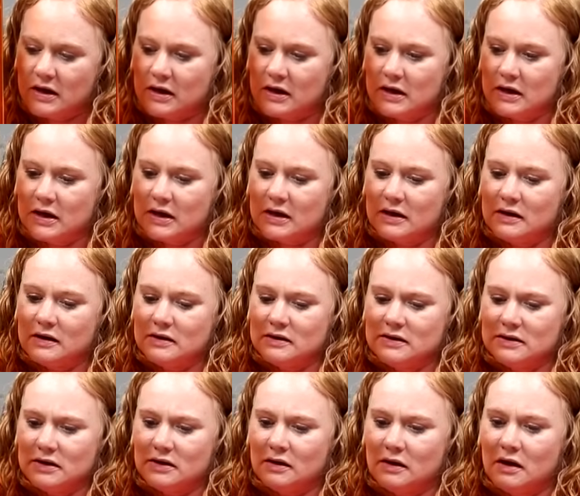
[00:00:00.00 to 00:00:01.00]

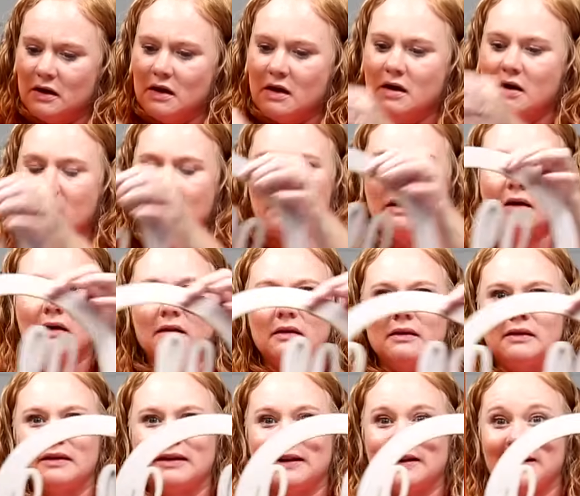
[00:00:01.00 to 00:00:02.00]
and
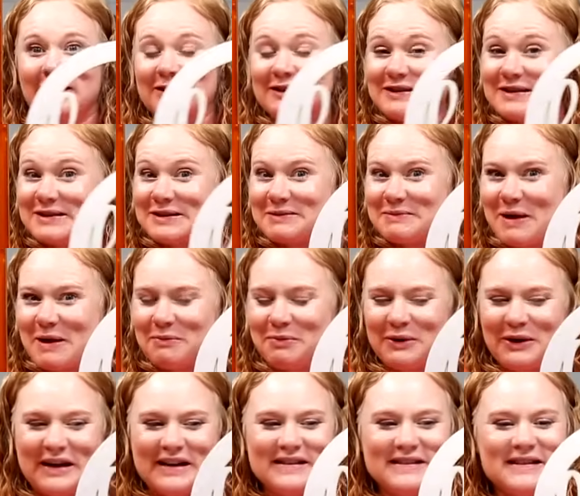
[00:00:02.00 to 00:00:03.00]
there is my
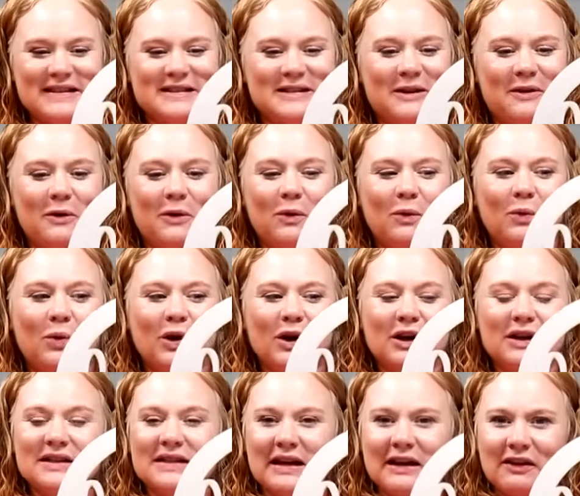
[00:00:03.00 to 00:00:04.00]
print. So we're
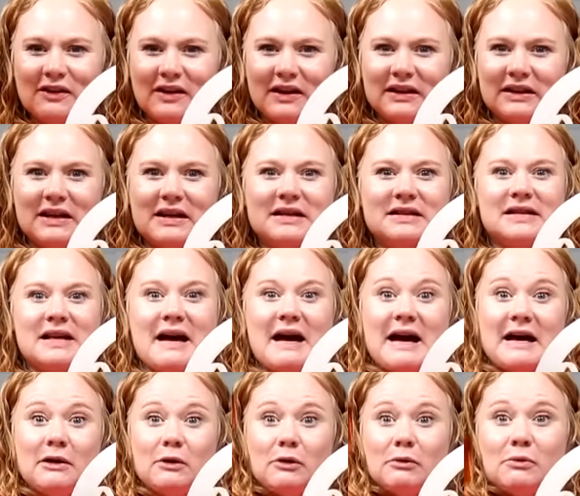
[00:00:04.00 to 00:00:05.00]
gonna take a look at this,
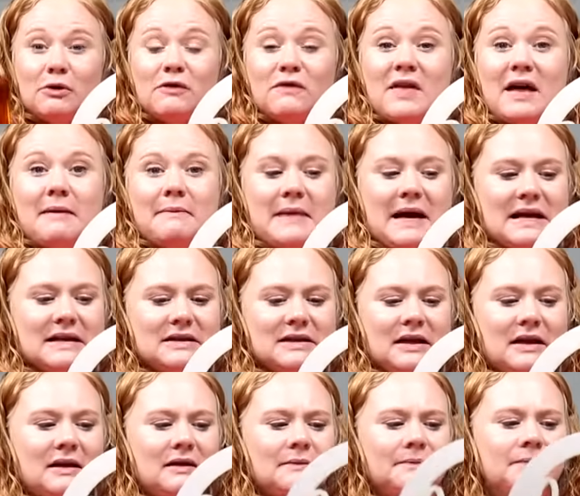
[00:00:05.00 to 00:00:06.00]
how to remove that
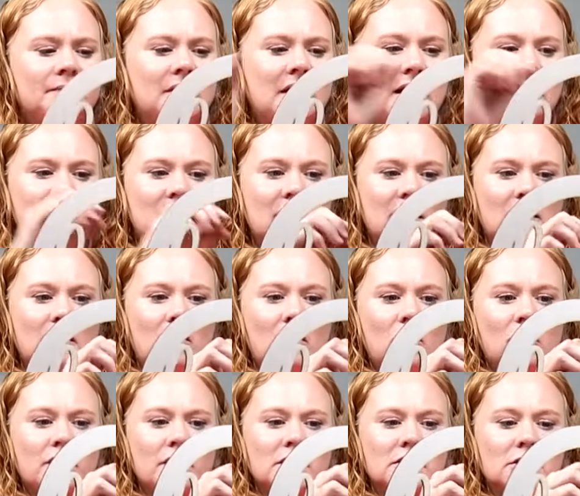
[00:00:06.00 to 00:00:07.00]
masking, and then
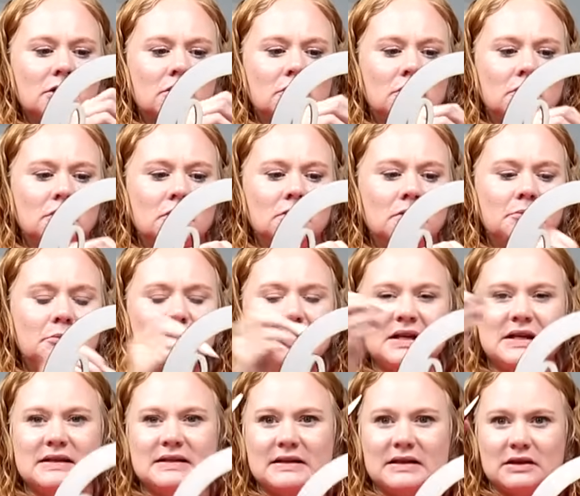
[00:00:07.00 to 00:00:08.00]
all the little
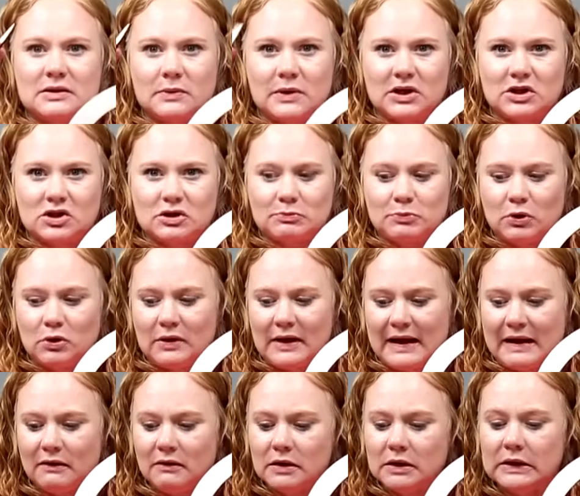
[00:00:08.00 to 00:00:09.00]
pieces we can just pull
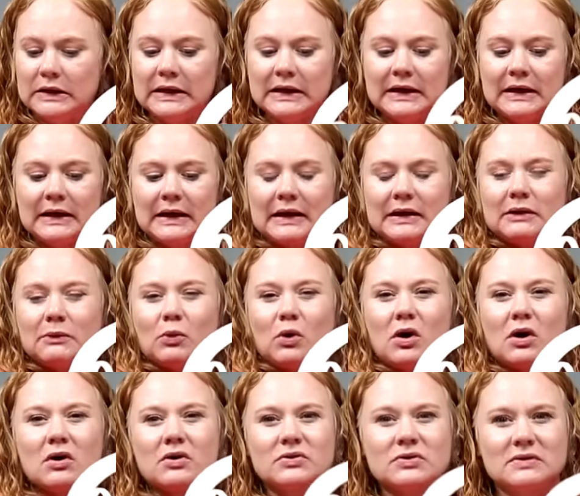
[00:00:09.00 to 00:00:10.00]
out. And then
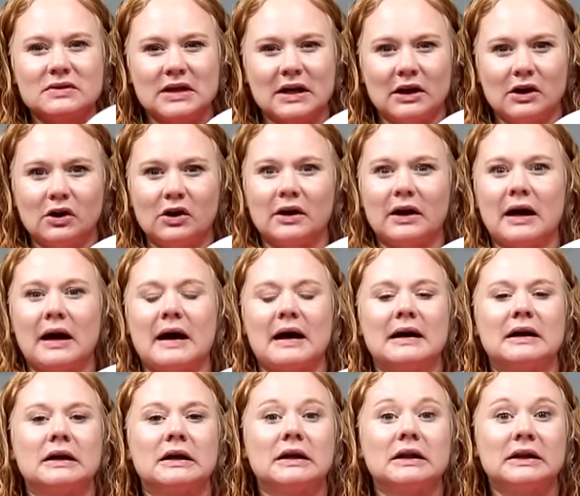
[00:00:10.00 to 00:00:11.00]
we'll also take a look
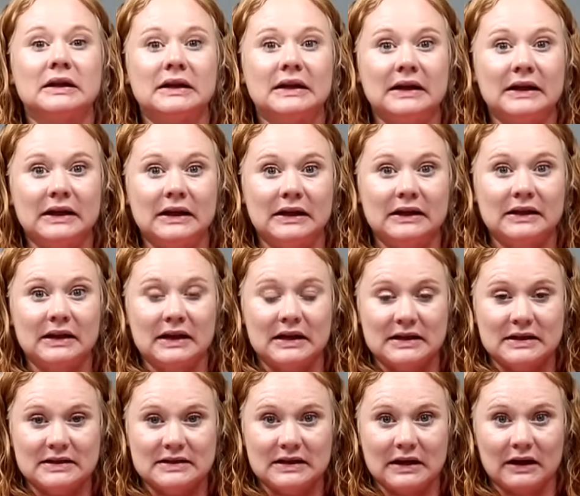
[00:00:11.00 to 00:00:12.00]
at cleaning the
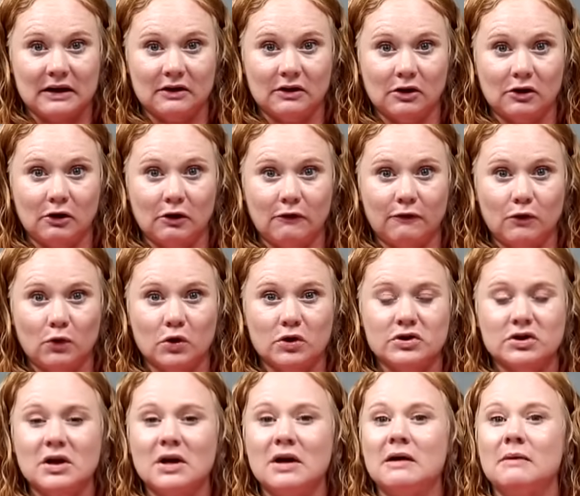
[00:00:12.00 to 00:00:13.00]
inside of the
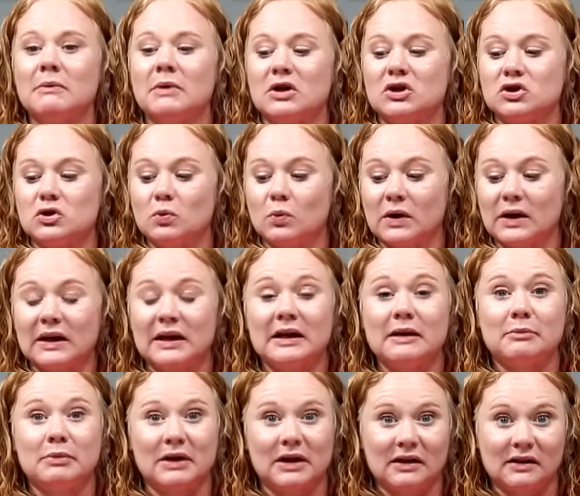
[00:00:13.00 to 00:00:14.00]
Glowforge because you wanna
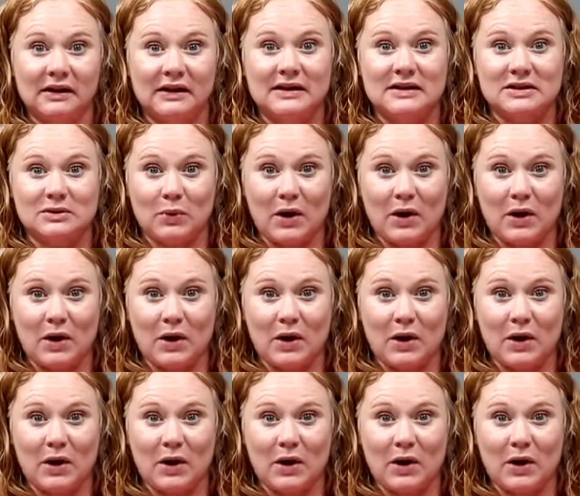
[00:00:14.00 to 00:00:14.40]
keep it clean as